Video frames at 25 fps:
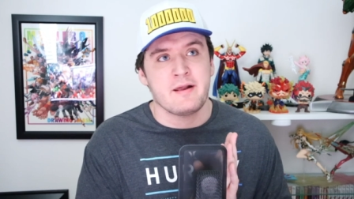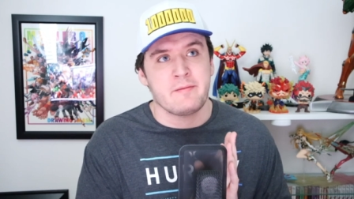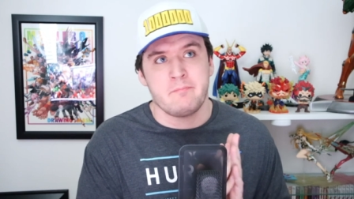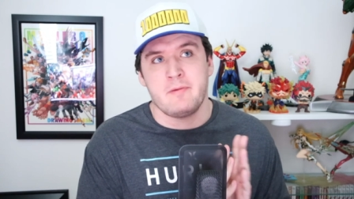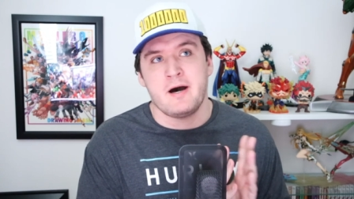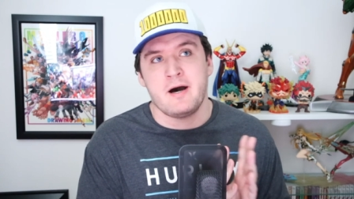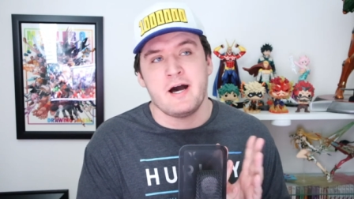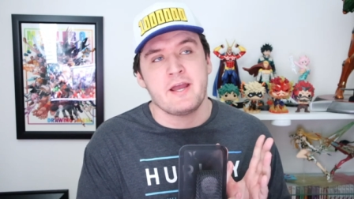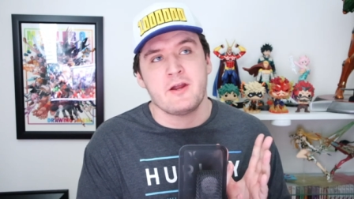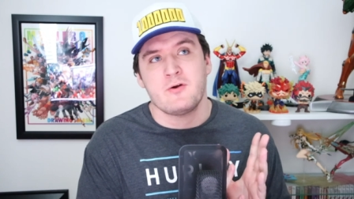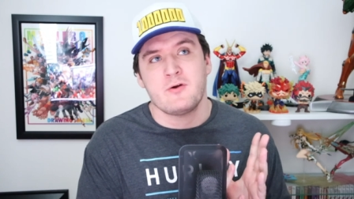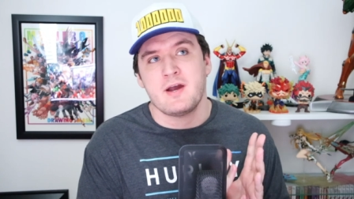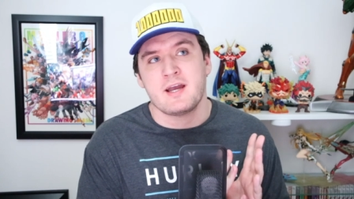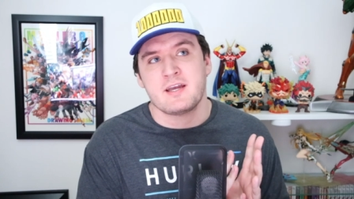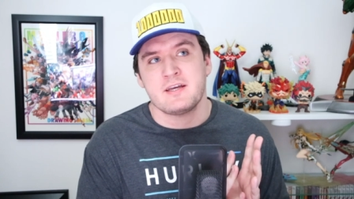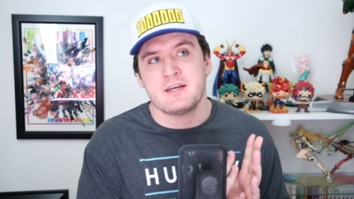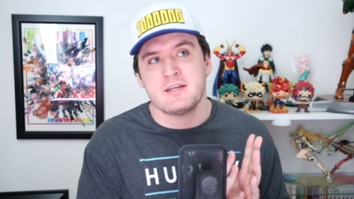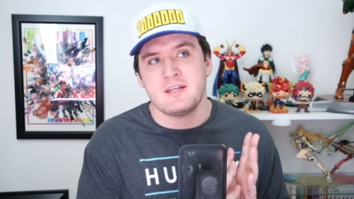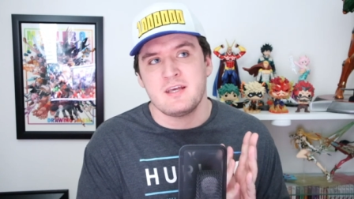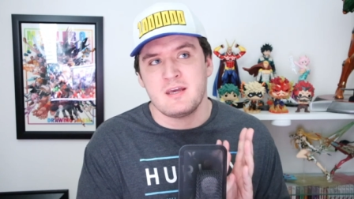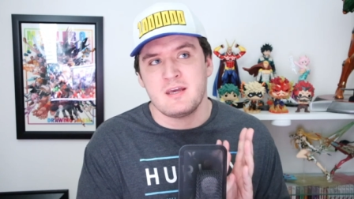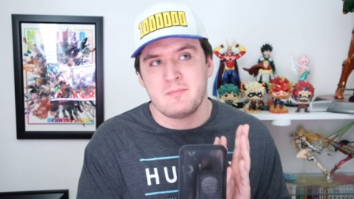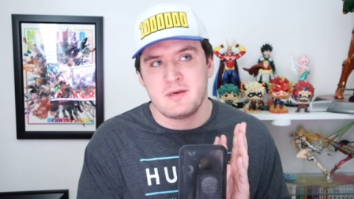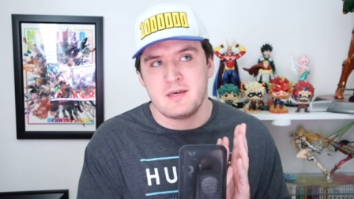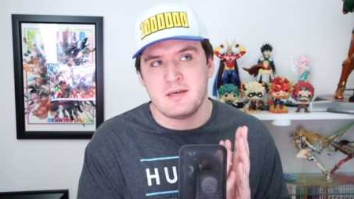My Hero
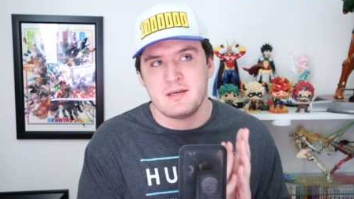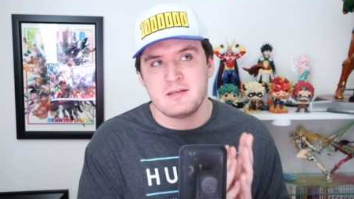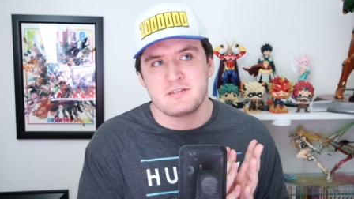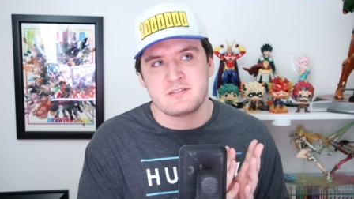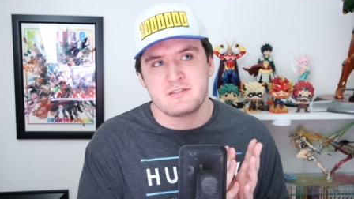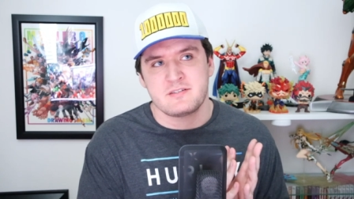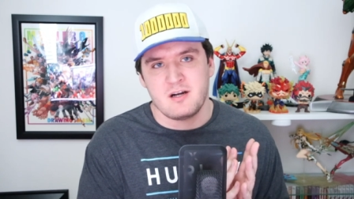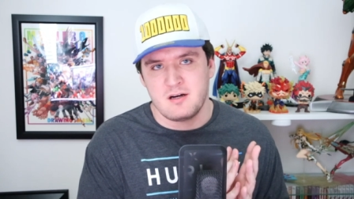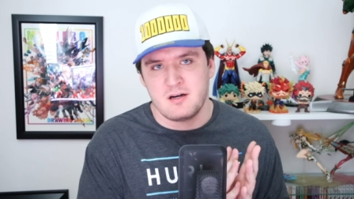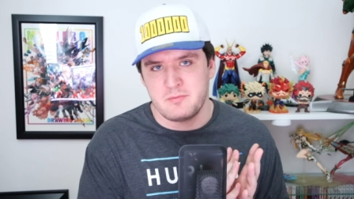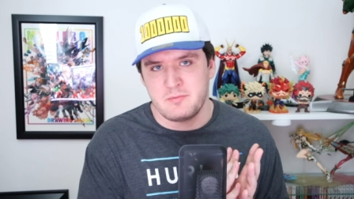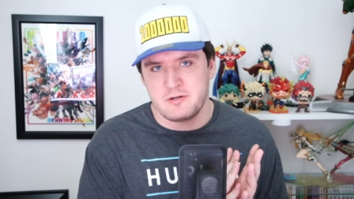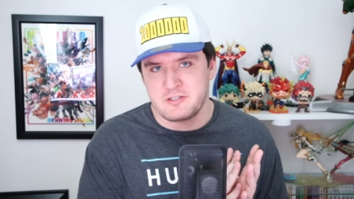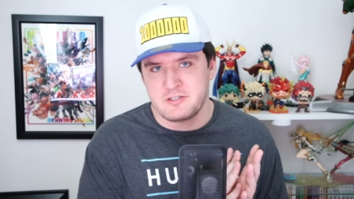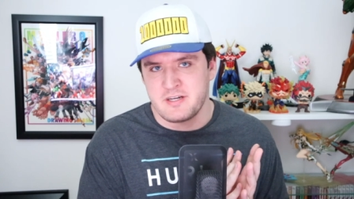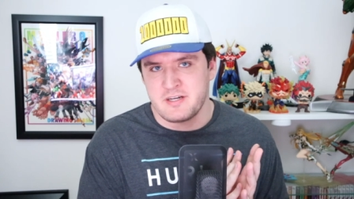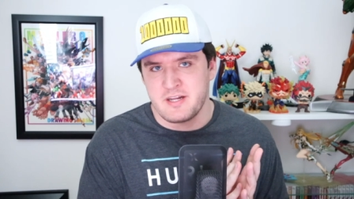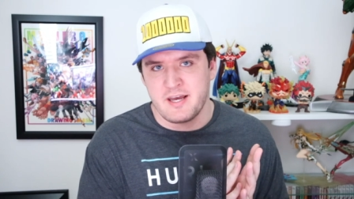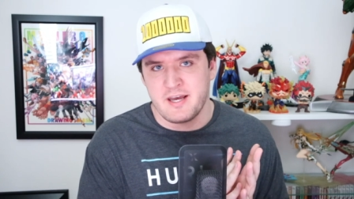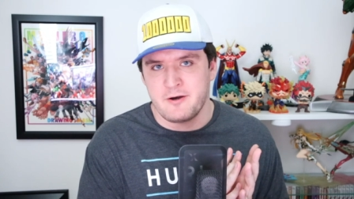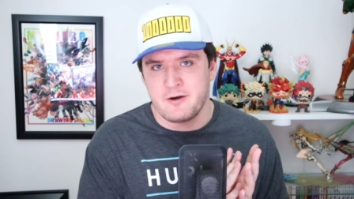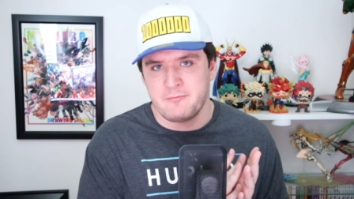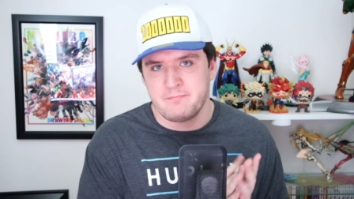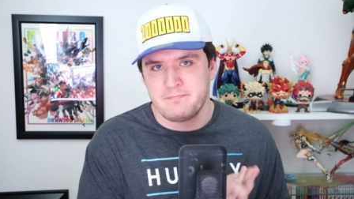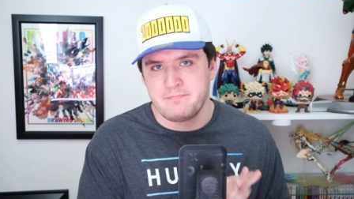Academia is garbage
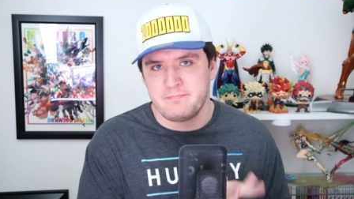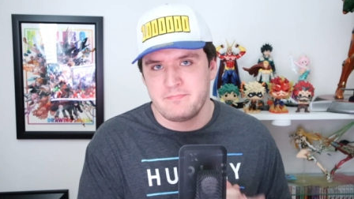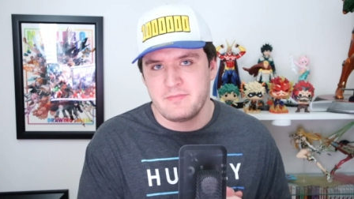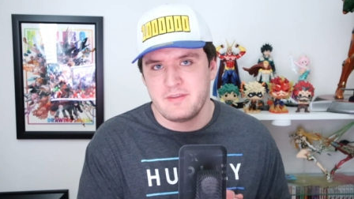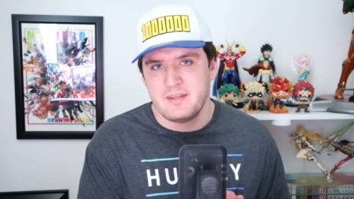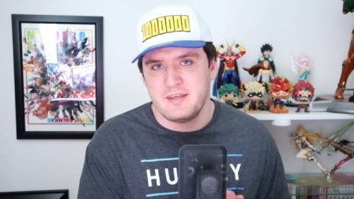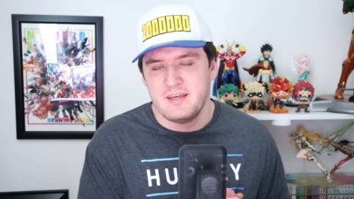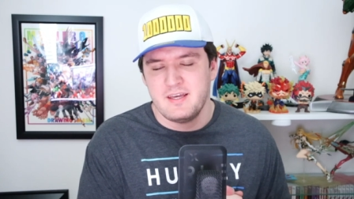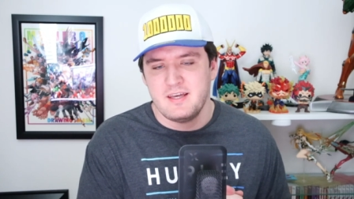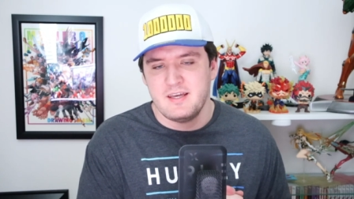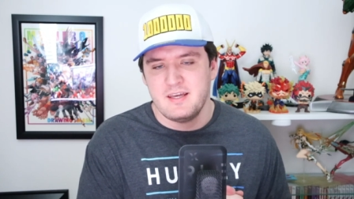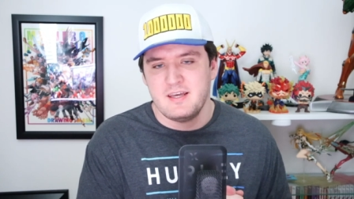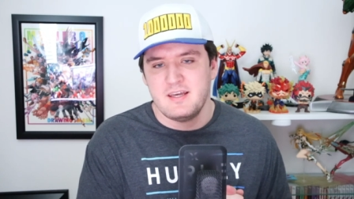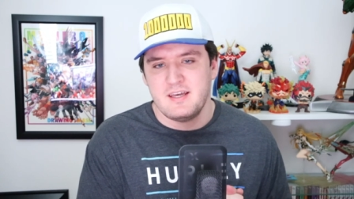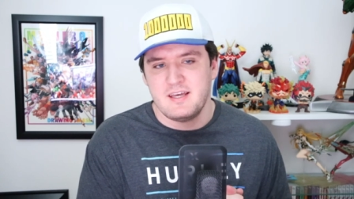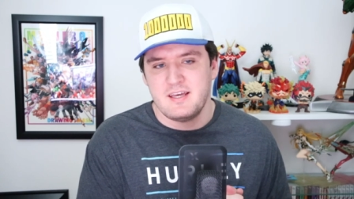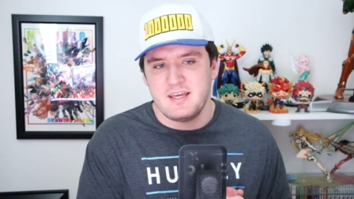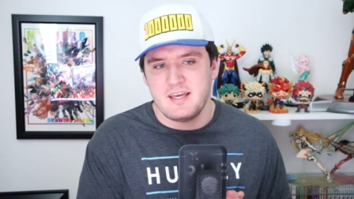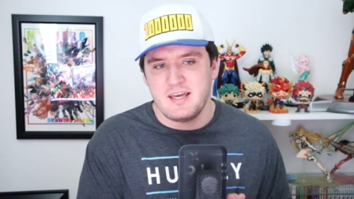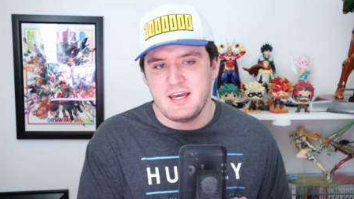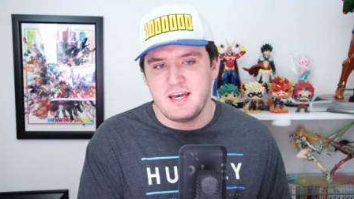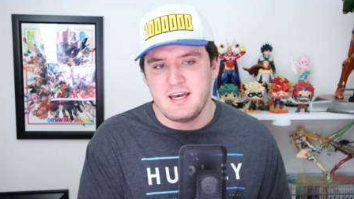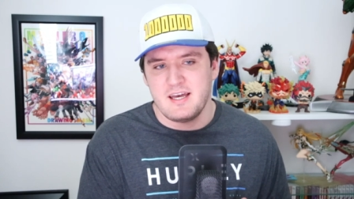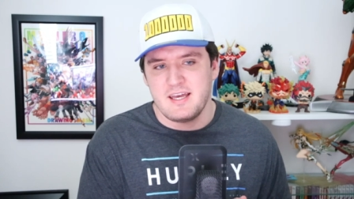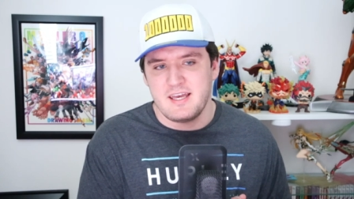now.
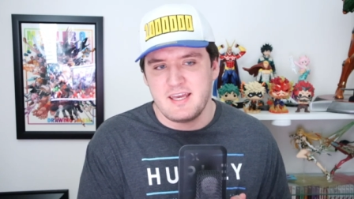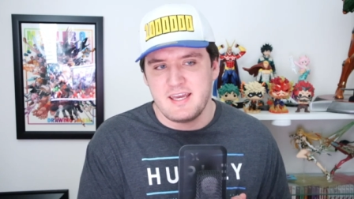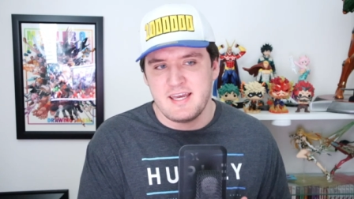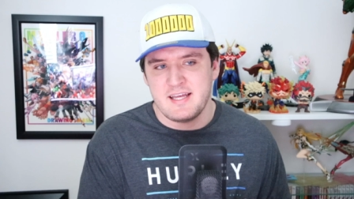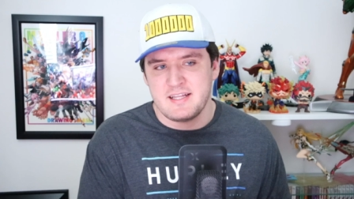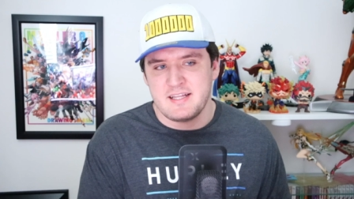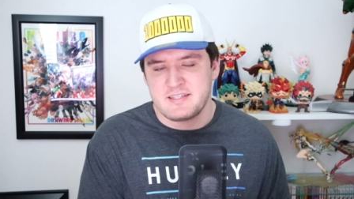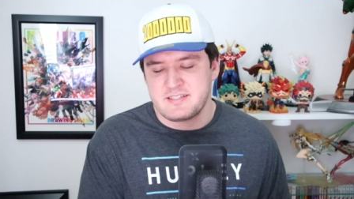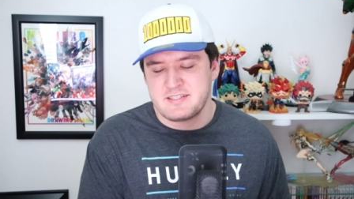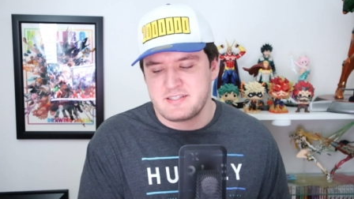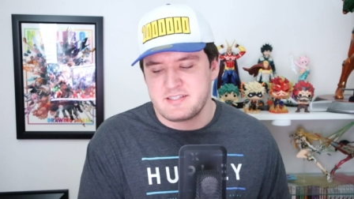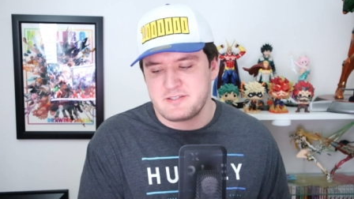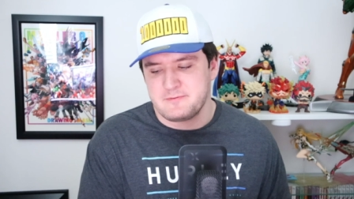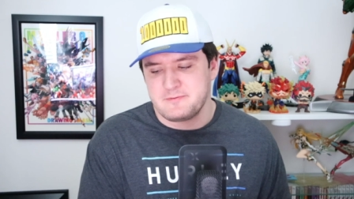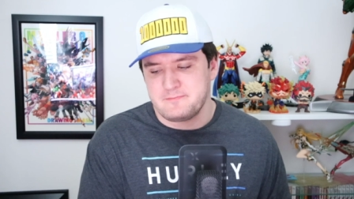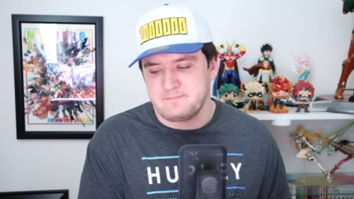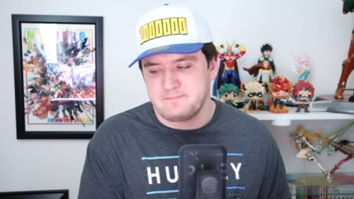It's